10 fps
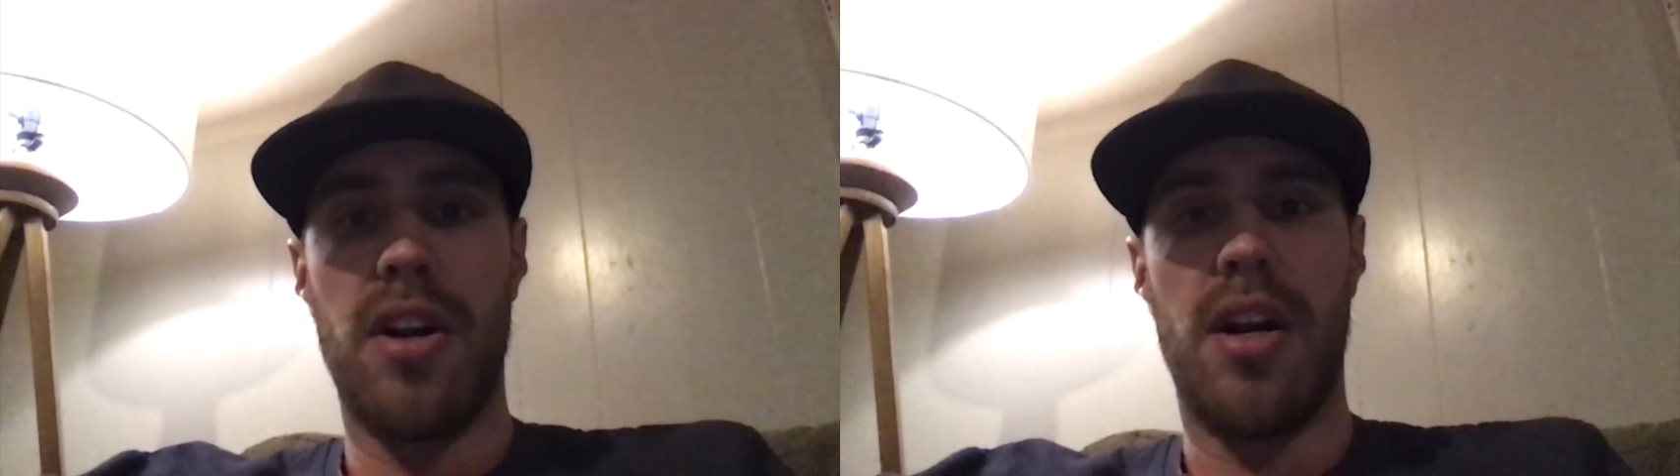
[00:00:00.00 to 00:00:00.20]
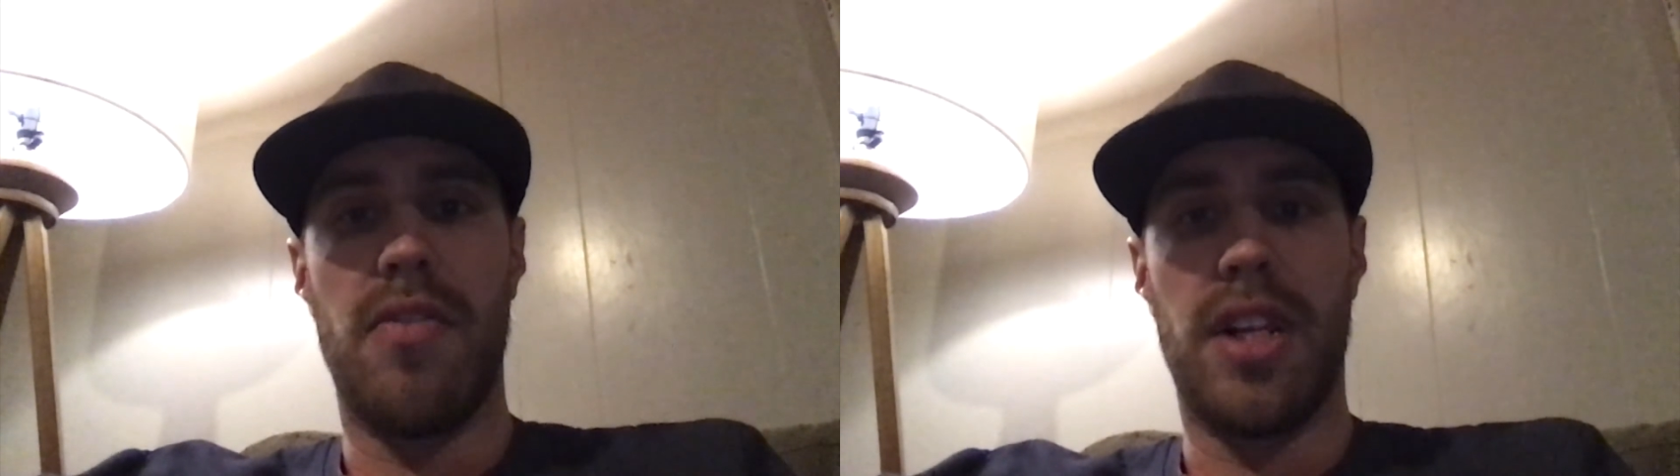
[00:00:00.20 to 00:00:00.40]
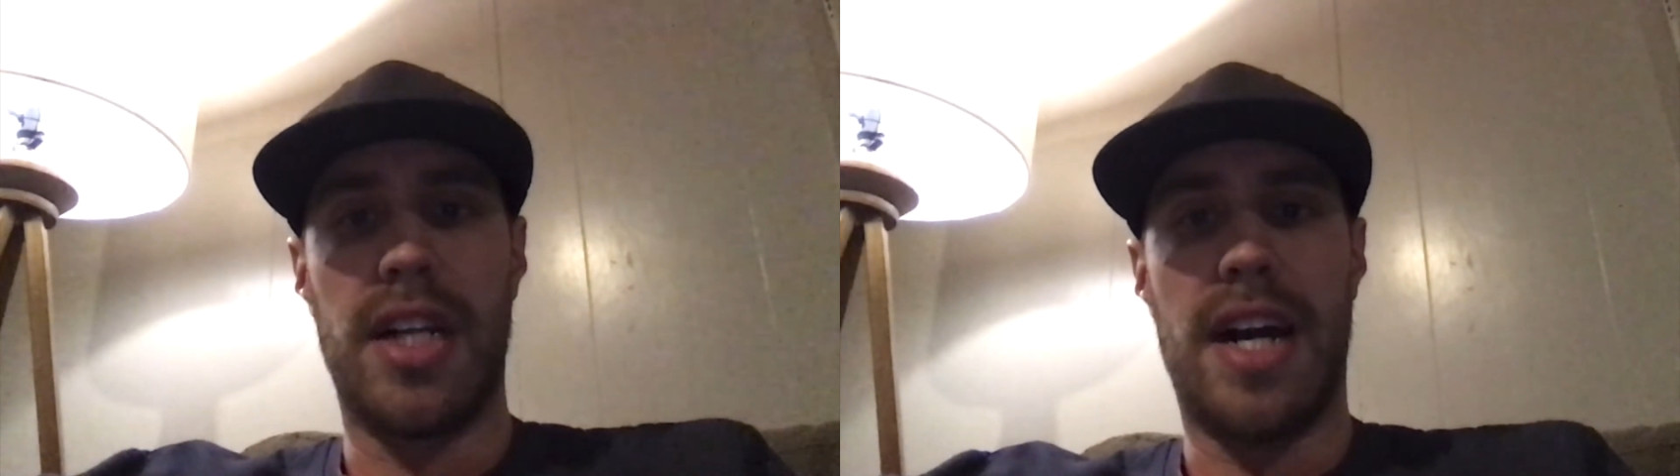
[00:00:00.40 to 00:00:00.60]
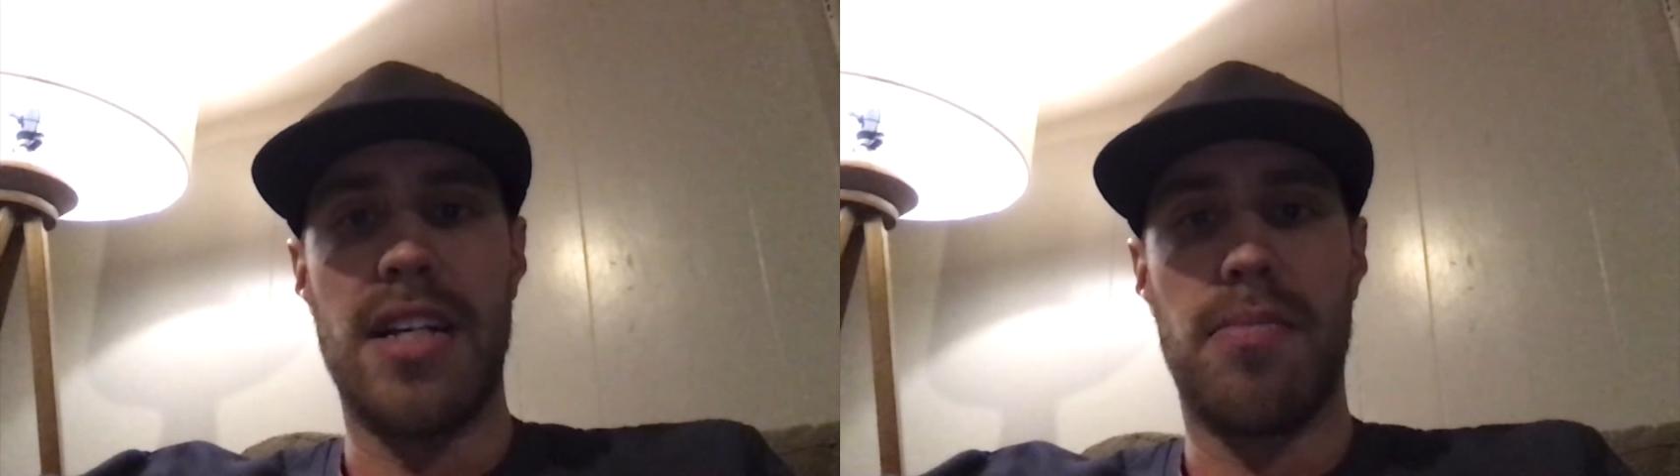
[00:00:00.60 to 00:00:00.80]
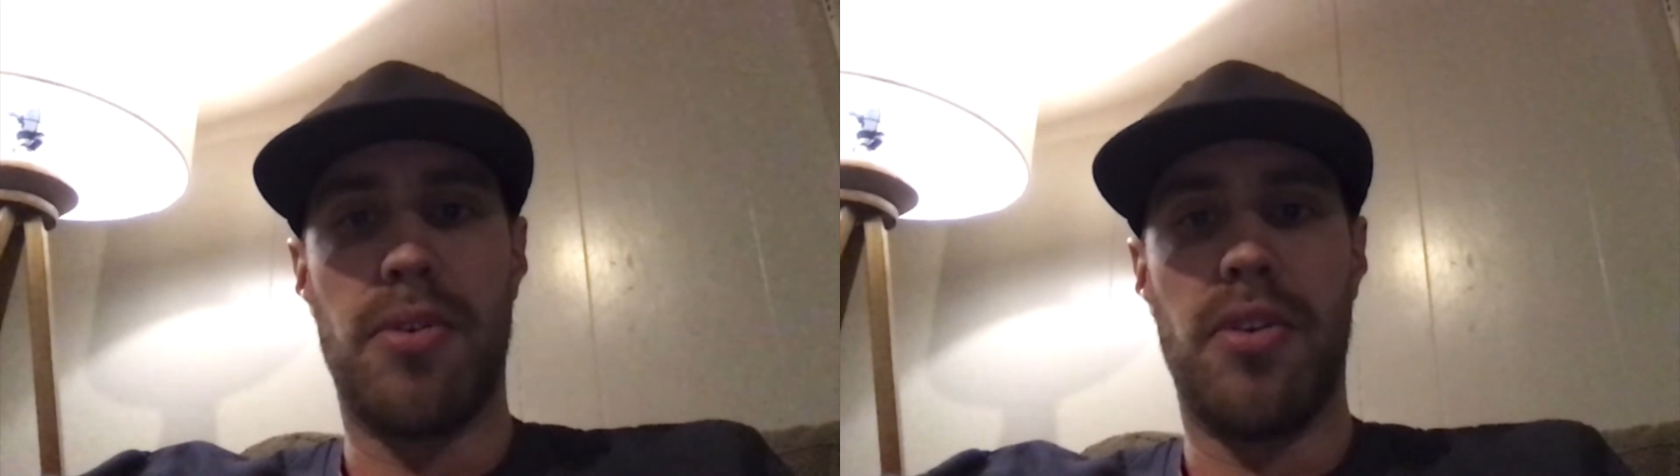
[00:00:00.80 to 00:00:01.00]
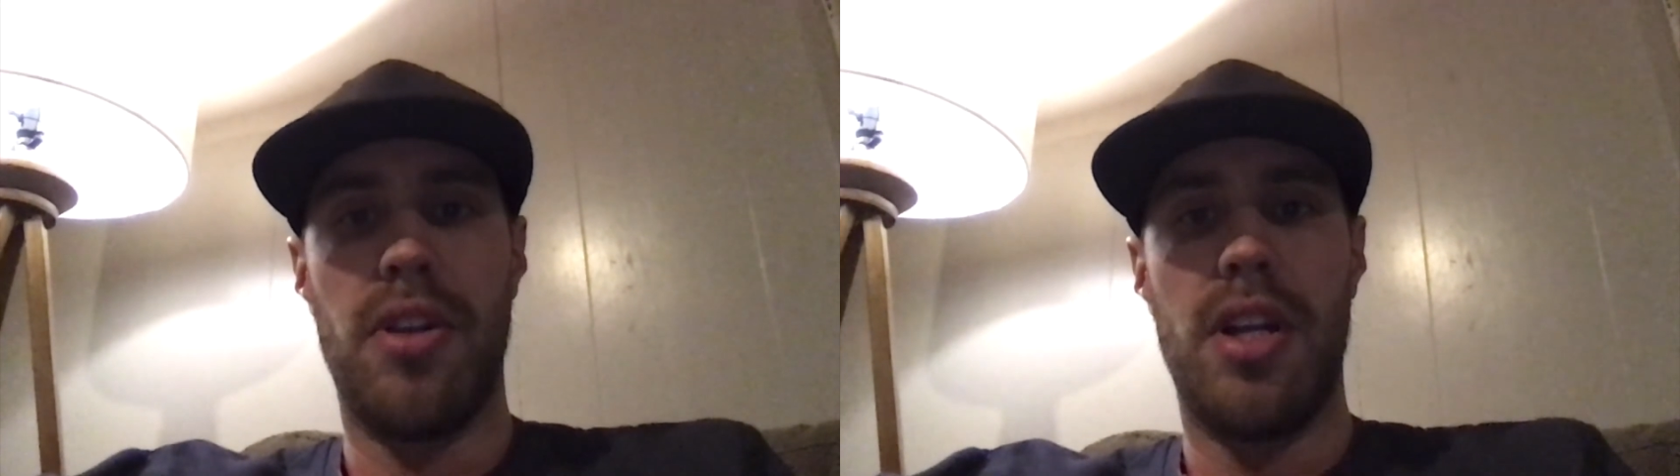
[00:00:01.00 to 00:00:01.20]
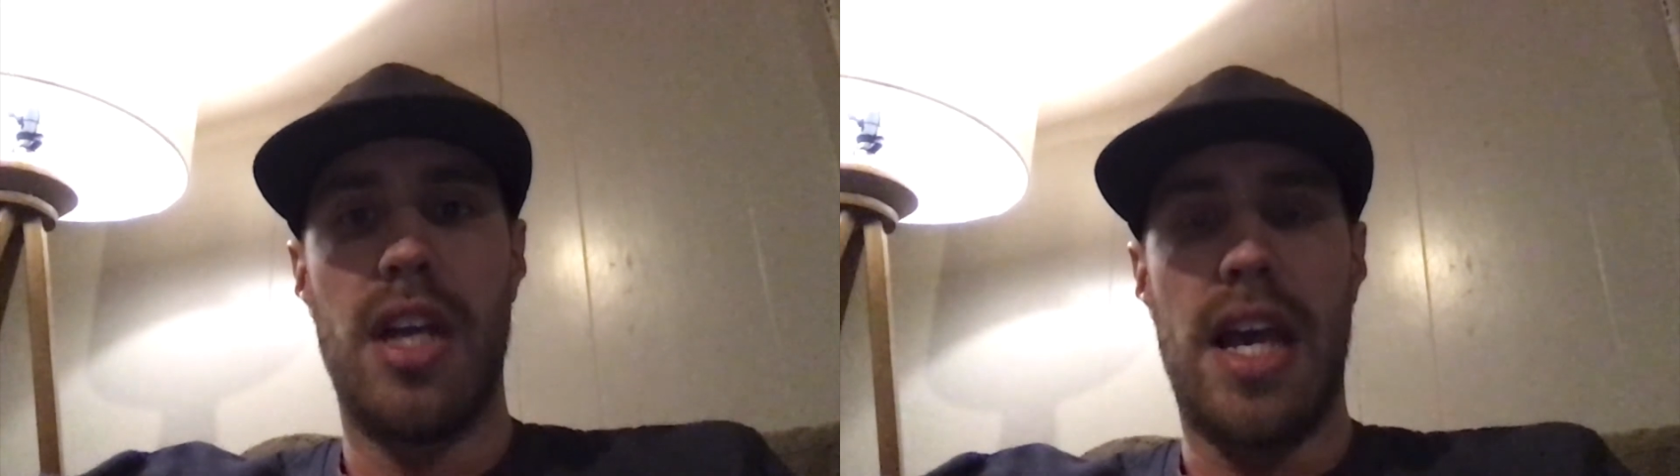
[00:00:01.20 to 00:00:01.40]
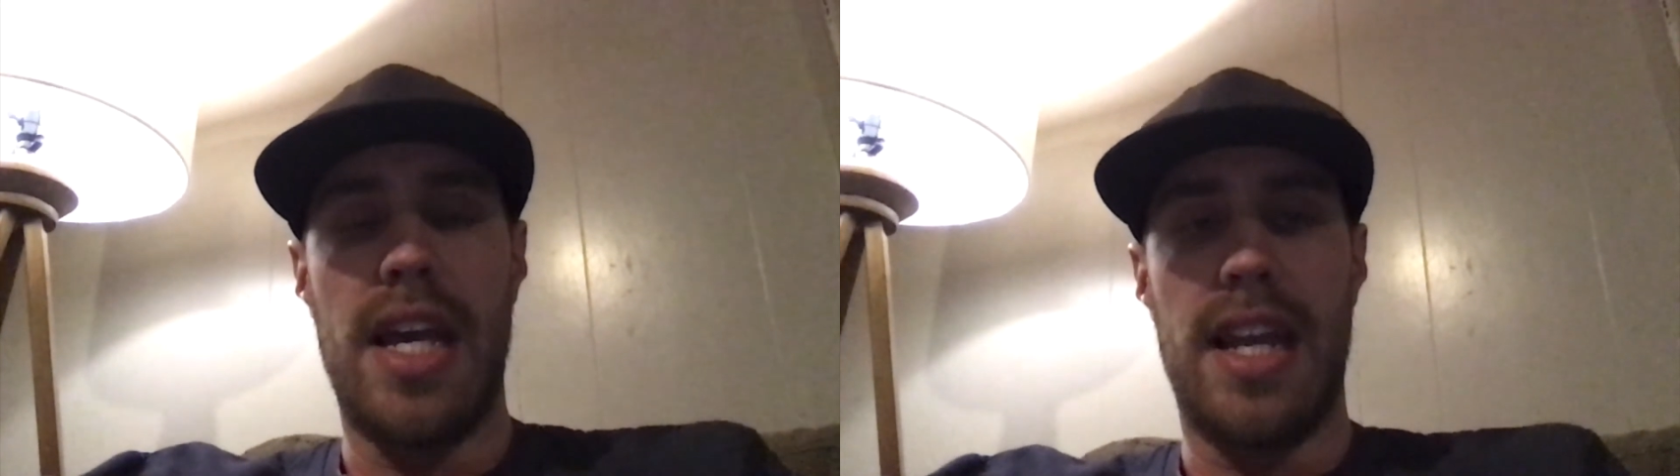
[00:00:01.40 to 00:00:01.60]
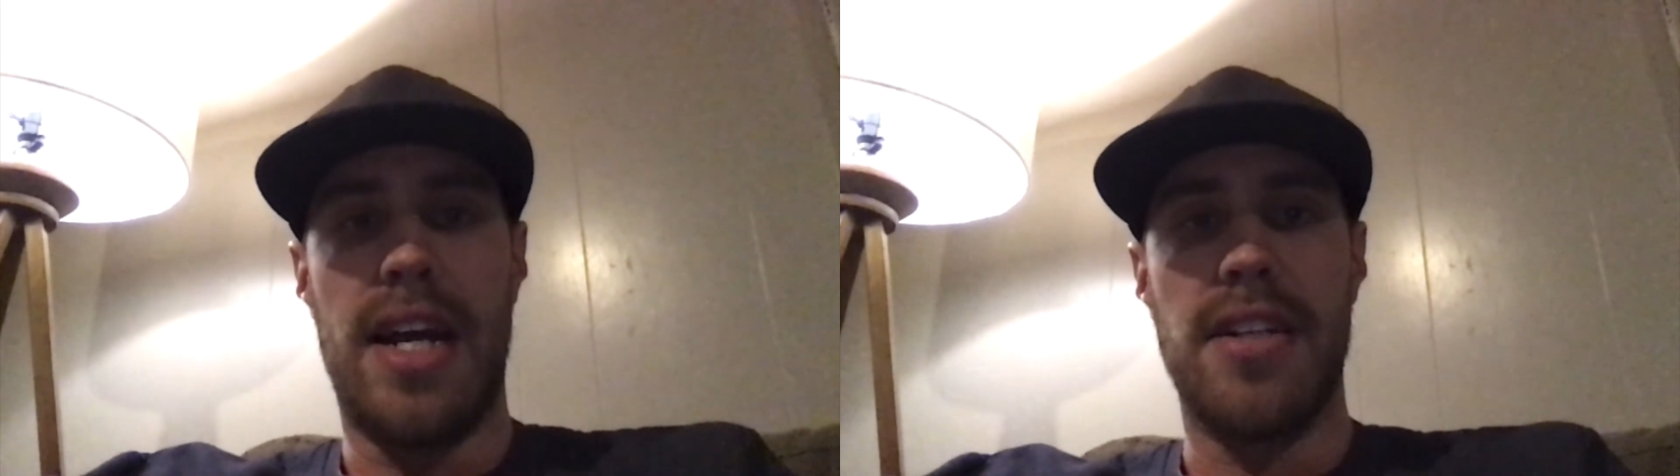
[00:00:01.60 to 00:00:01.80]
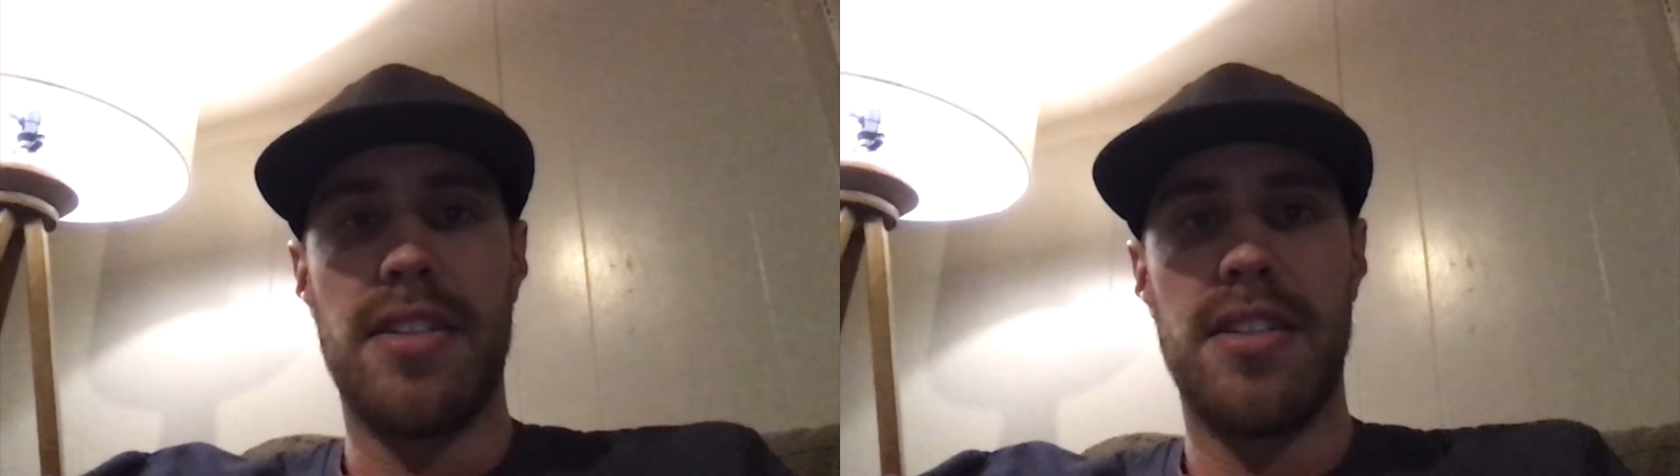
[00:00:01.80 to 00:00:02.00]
of the gospel in us.